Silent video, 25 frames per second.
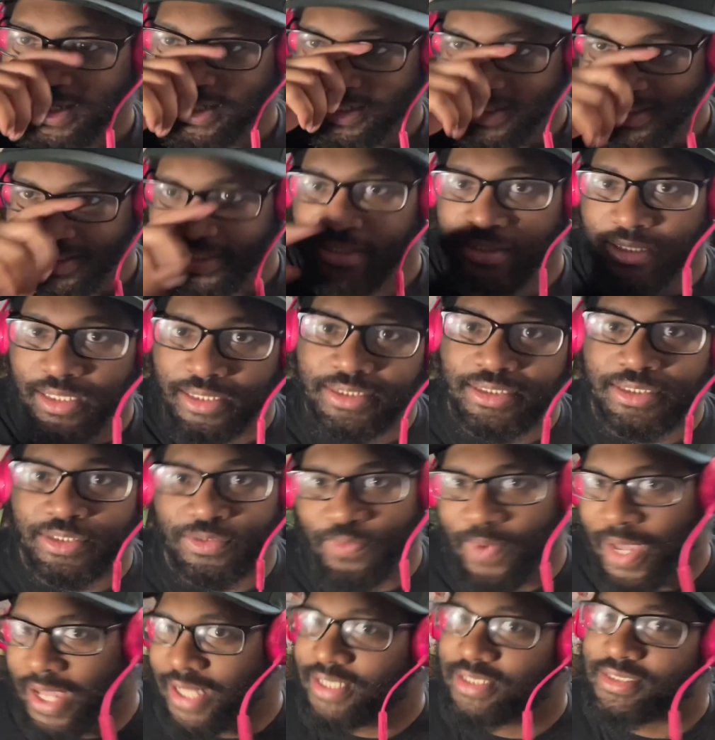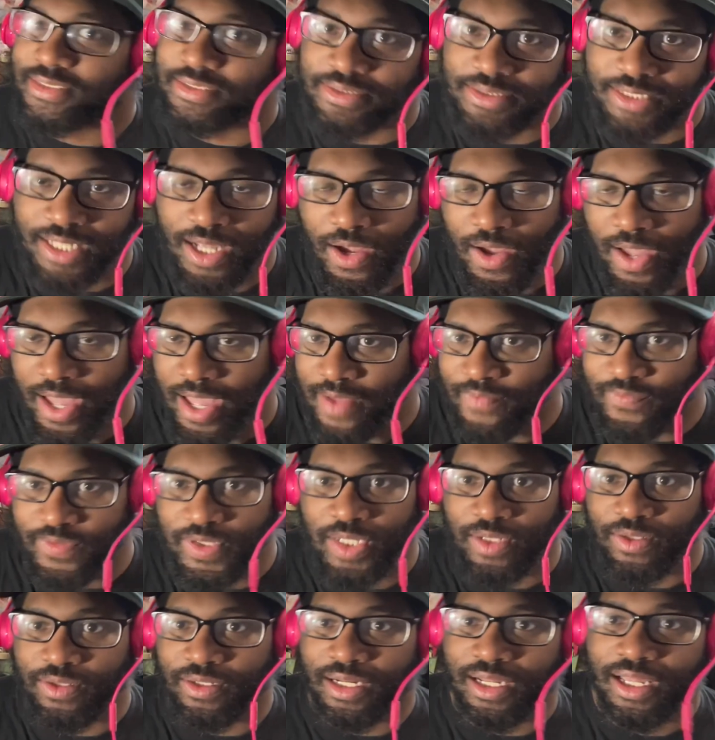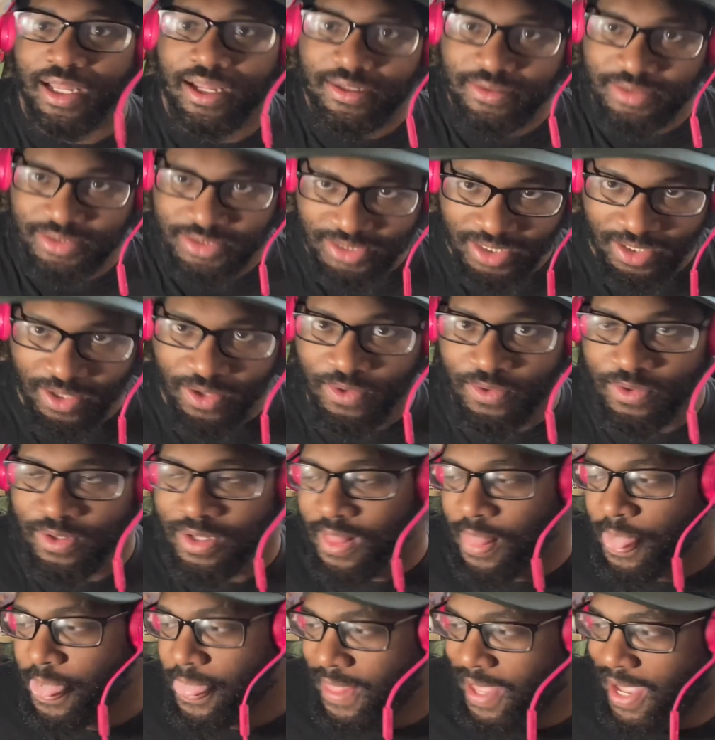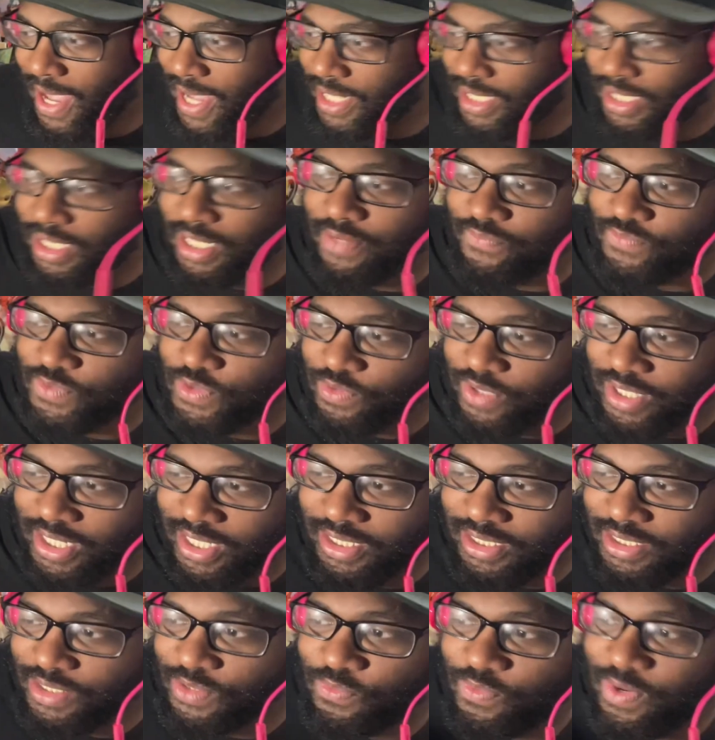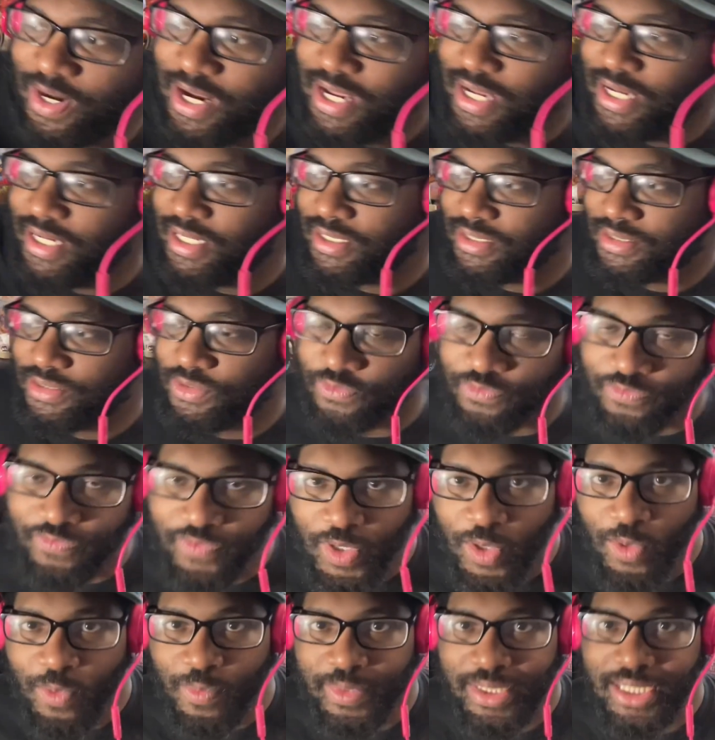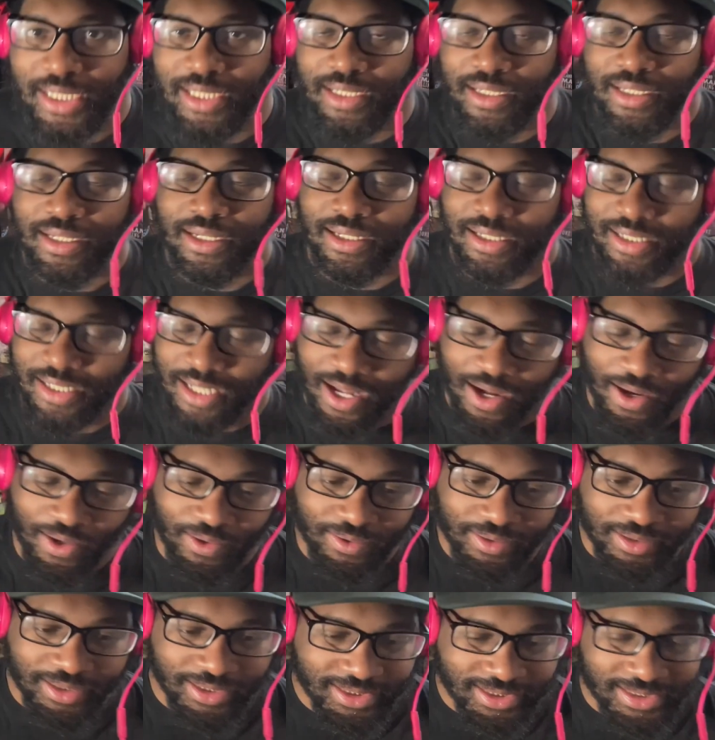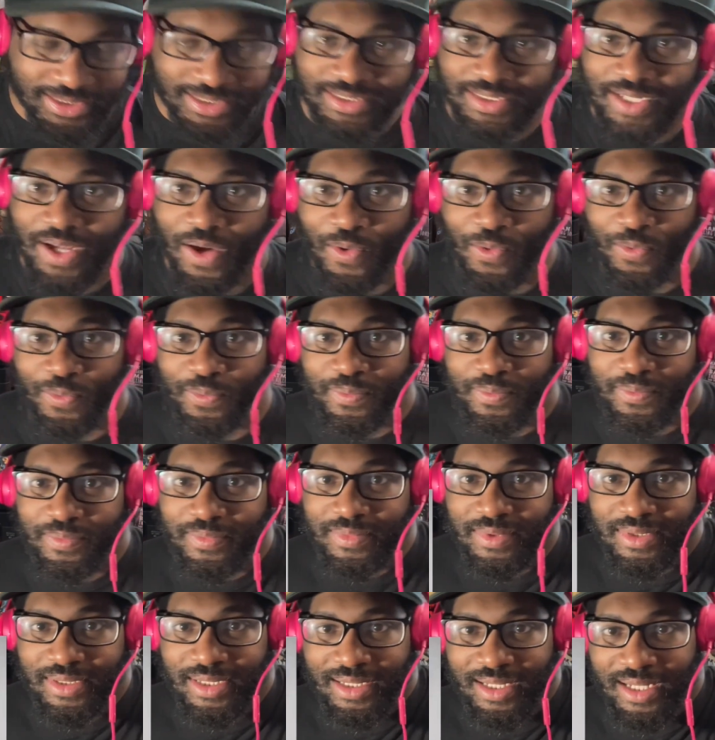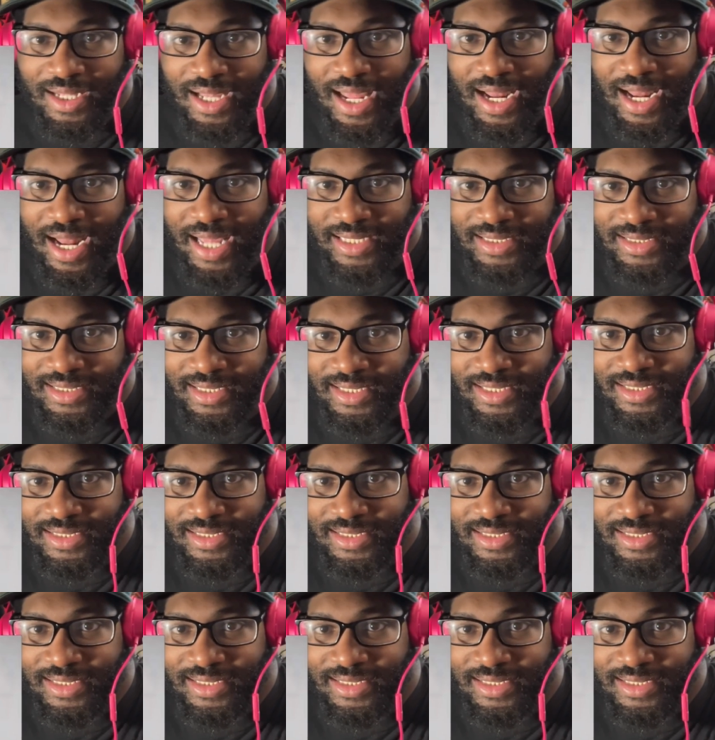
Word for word: This is why this is called F Yo Love Song. I ain't love you anyways. You feel me? Yo, this is dope. I like this.